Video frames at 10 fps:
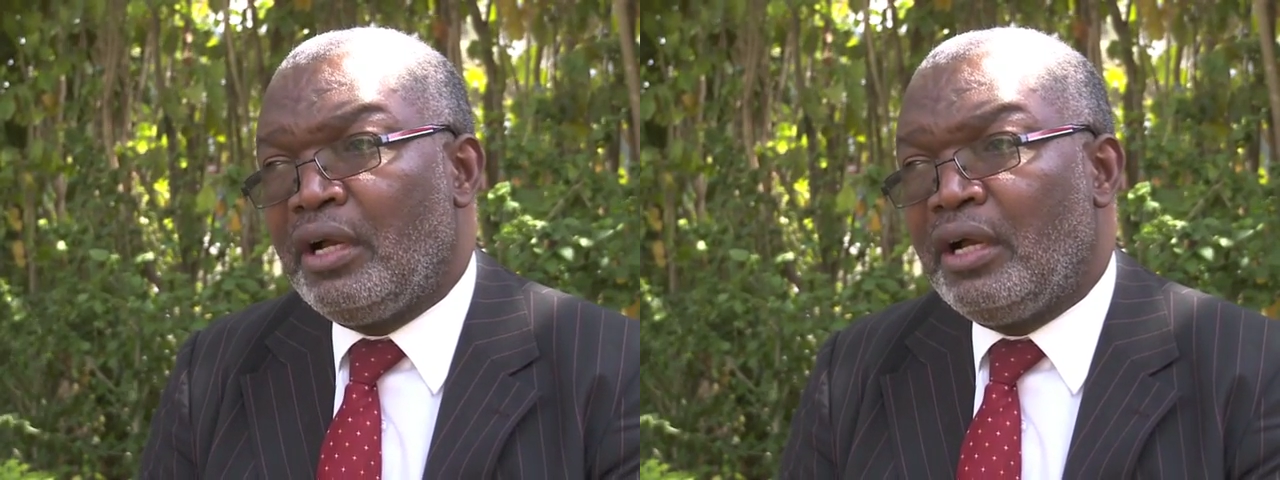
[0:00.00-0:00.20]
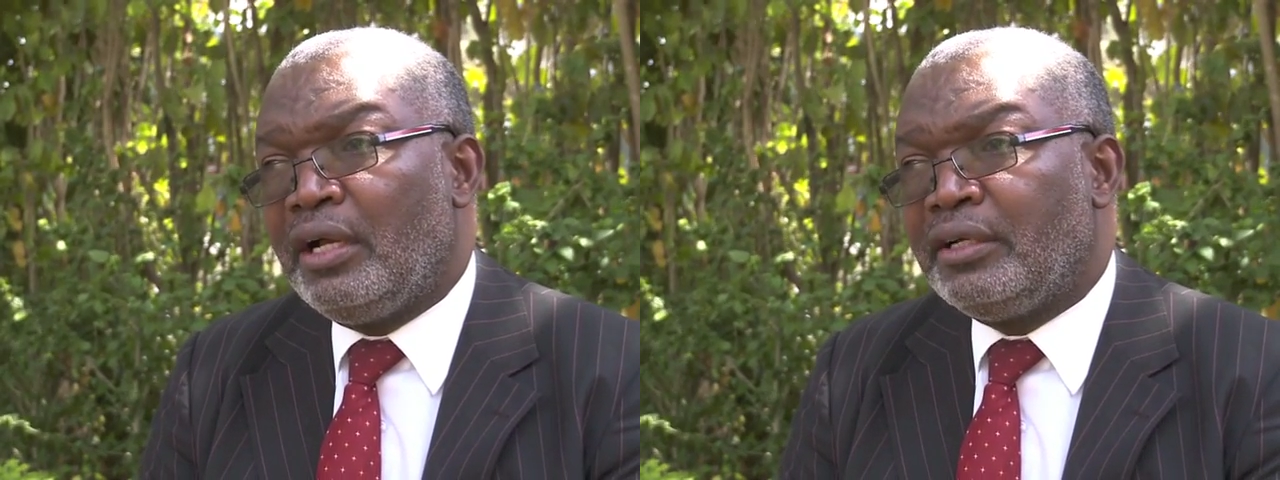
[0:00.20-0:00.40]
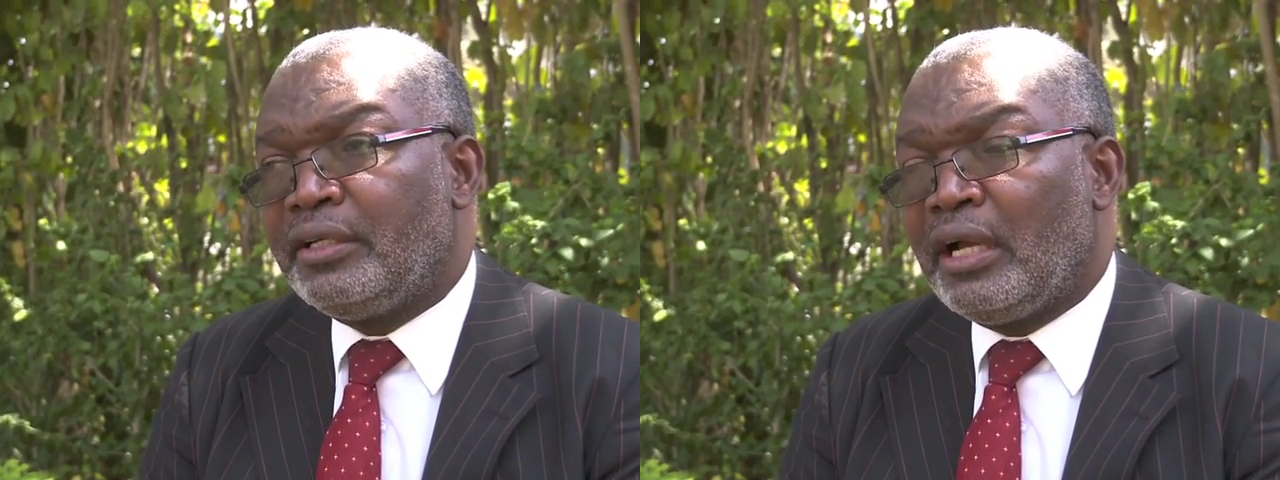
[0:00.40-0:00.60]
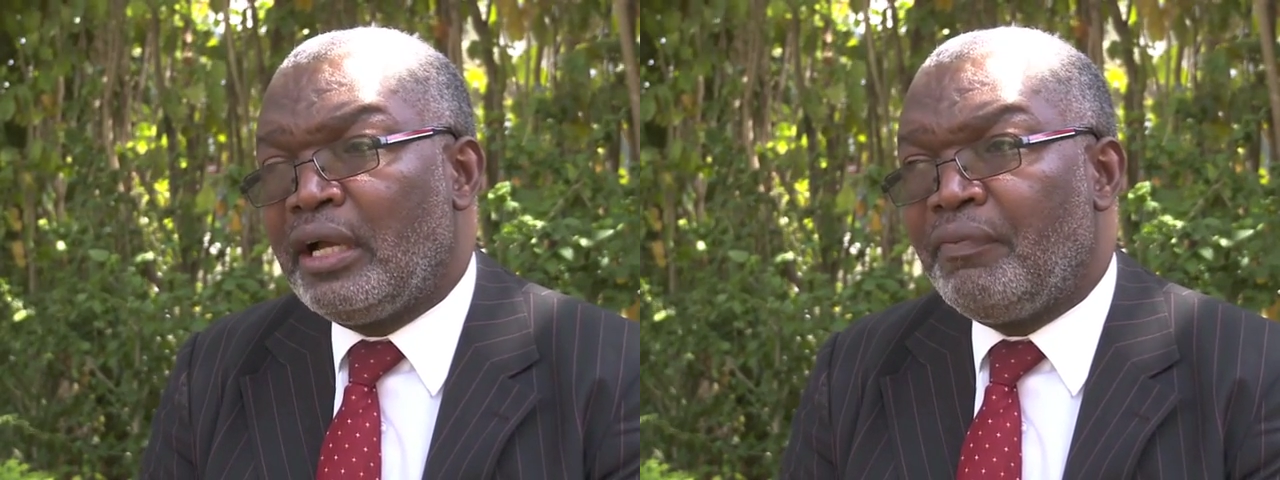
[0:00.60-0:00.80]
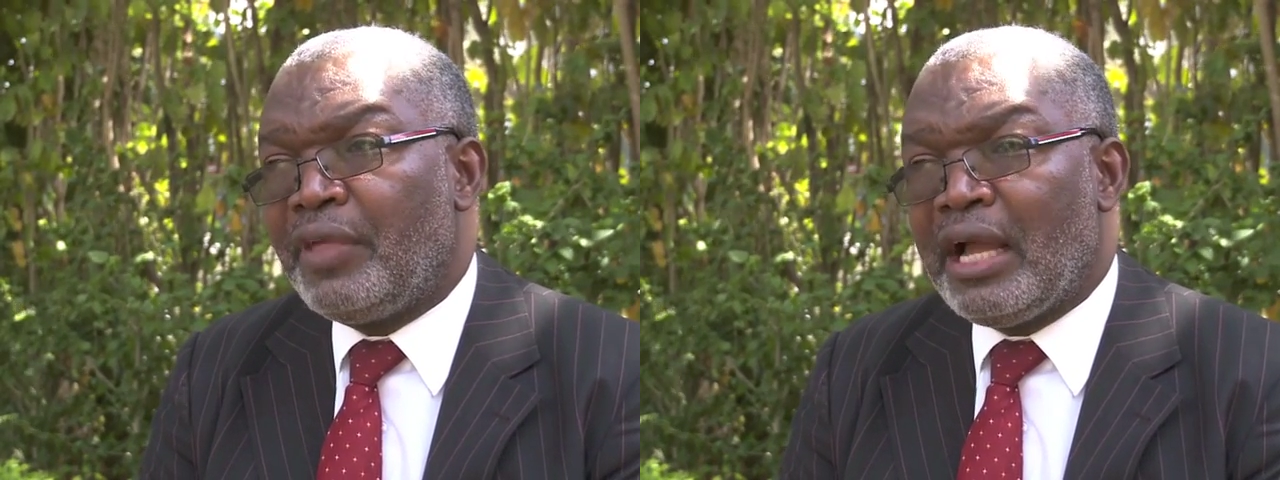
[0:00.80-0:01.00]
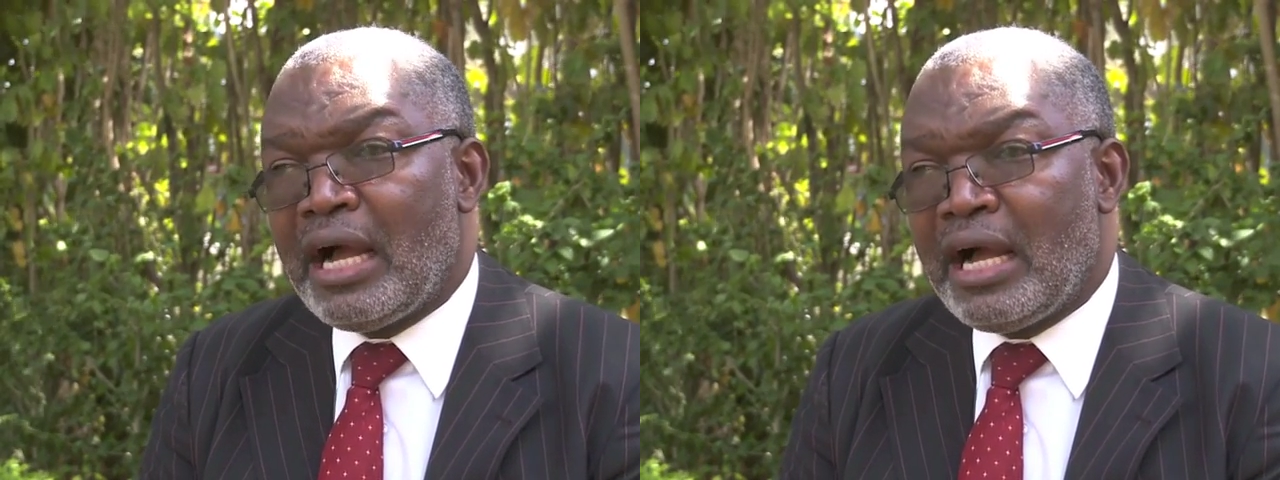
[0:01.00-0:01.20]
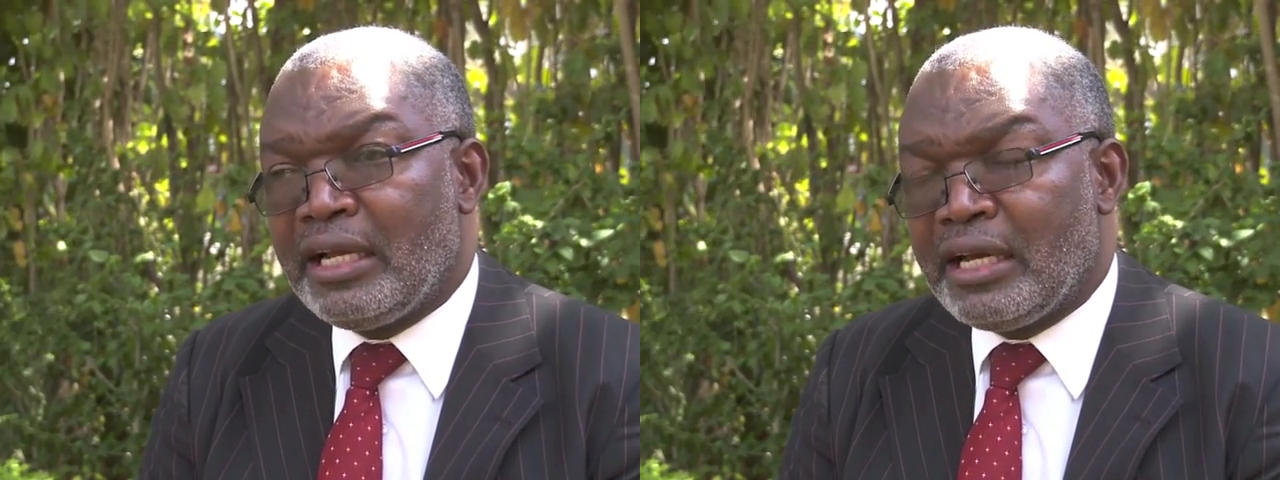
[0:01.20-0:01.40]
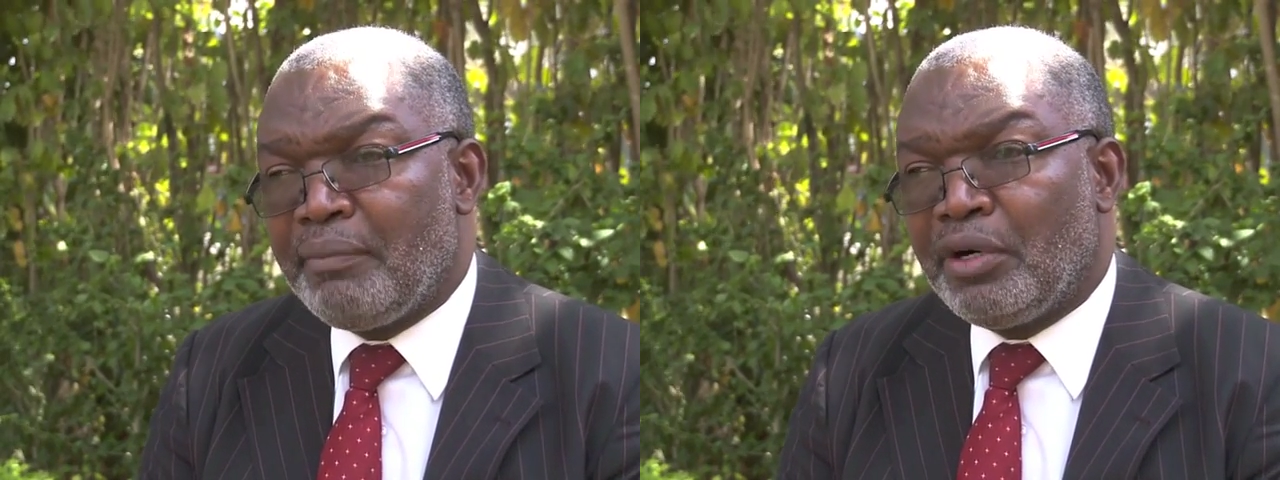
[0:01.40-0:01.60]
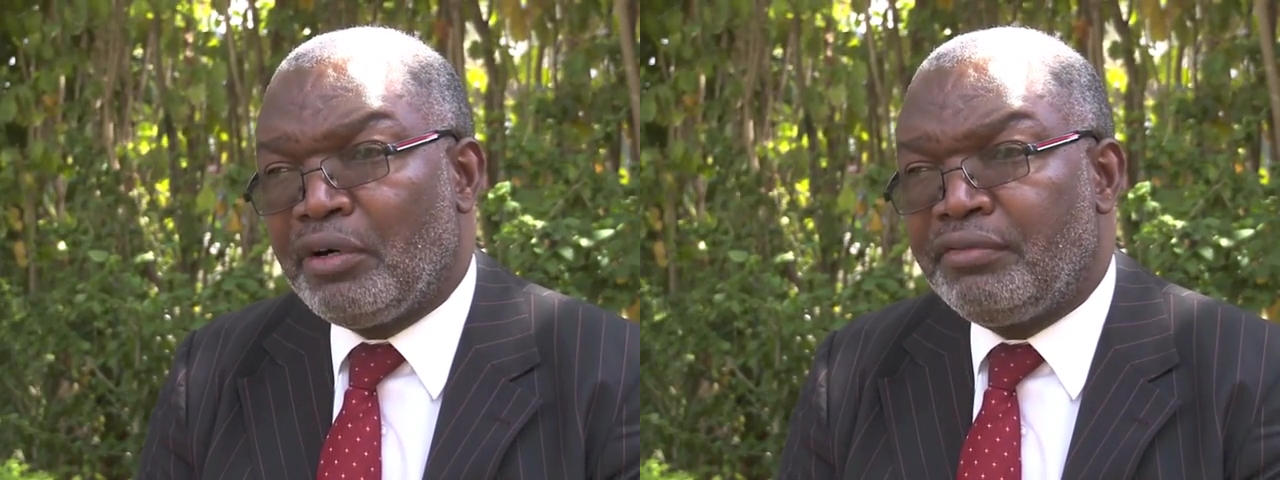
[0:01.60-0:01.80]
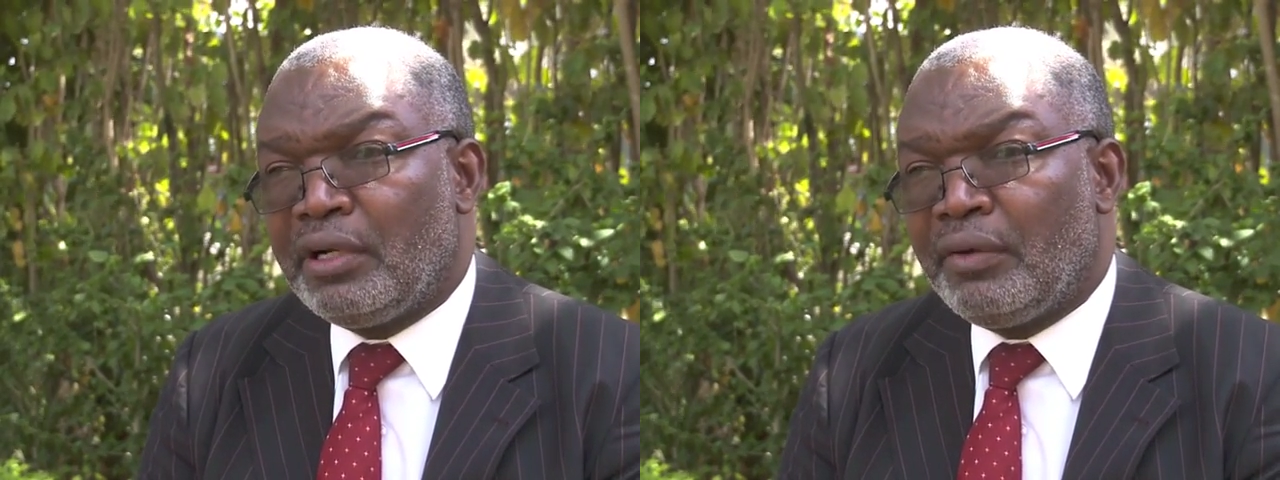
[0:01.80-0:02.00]
and there are a number
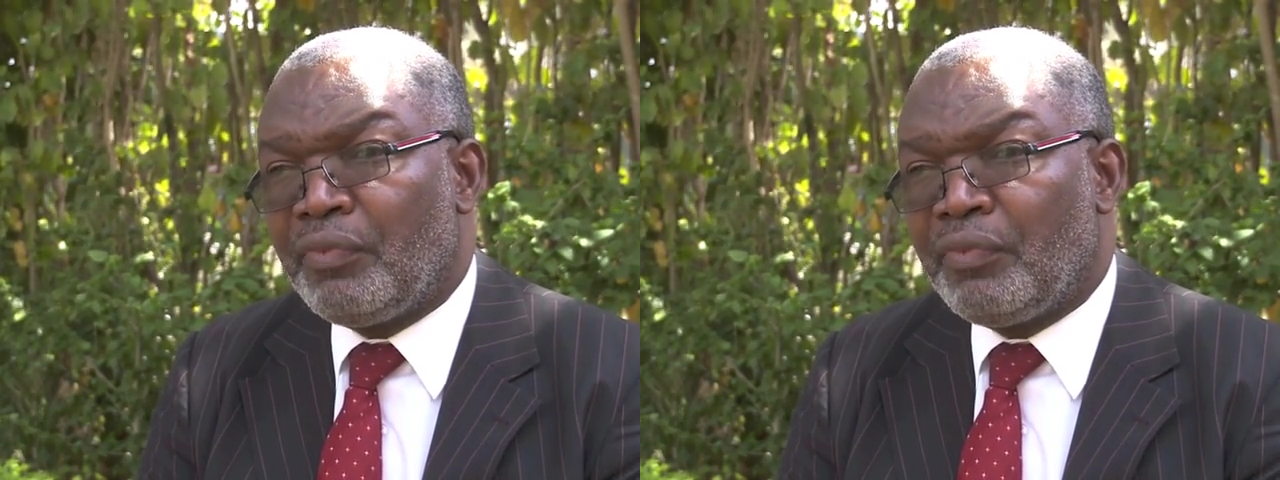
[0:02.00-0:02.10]
of